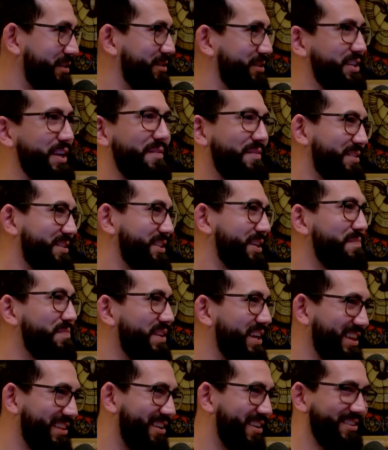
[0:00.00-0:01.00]
or so,
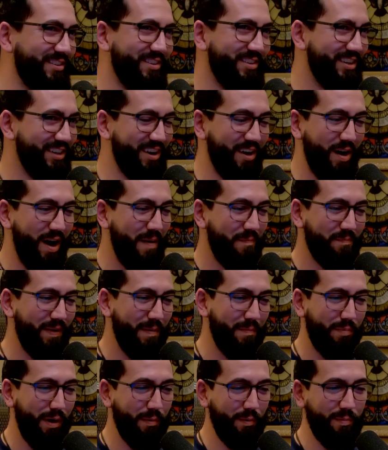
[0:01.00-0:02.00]
something along the, you know, I'm,
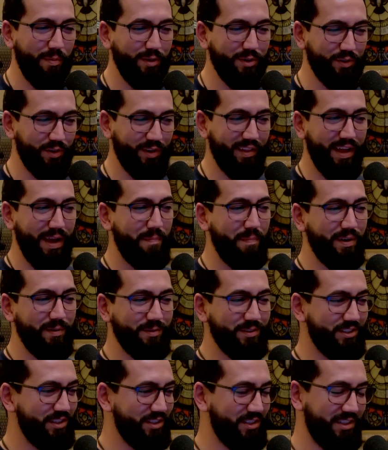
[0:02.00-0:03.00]
I'm probably butchering that, but it
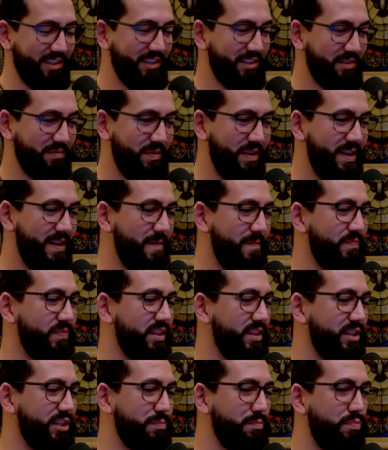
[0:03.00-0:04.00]
was just this,
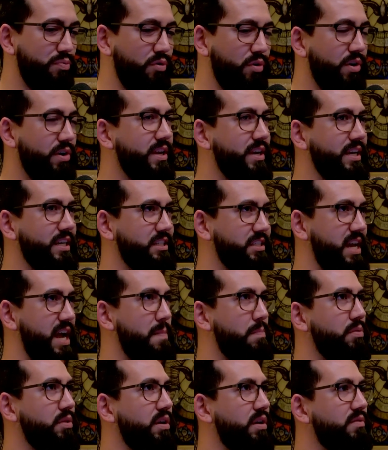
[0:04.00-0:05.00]
this brilliant
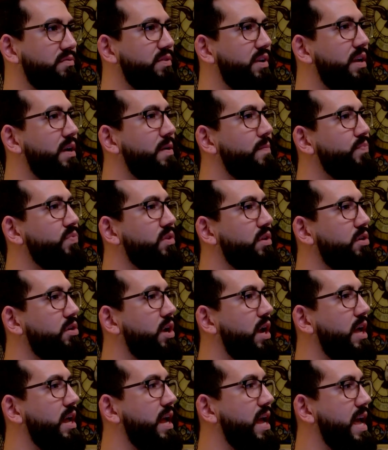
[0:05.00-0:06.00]
example of
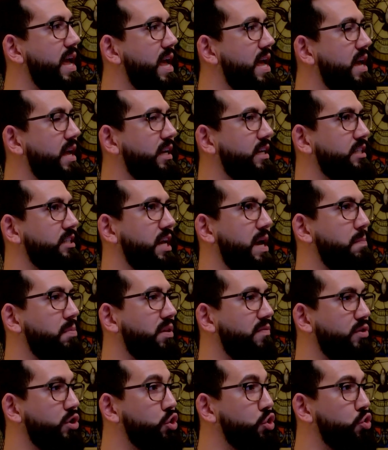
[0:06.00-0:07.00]
a, a, an example
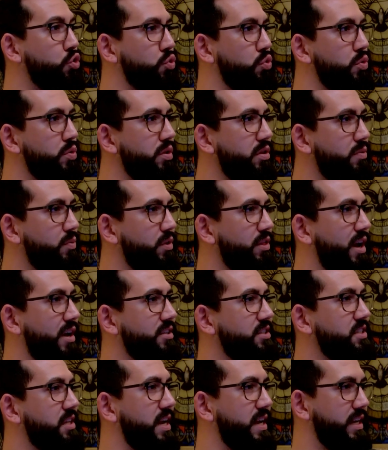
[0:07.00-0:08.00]
of a truth without
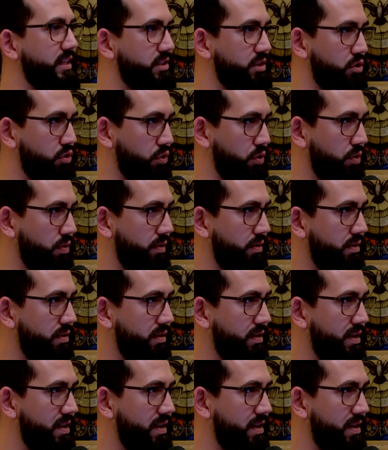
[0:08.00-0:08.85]
saying it's a truth.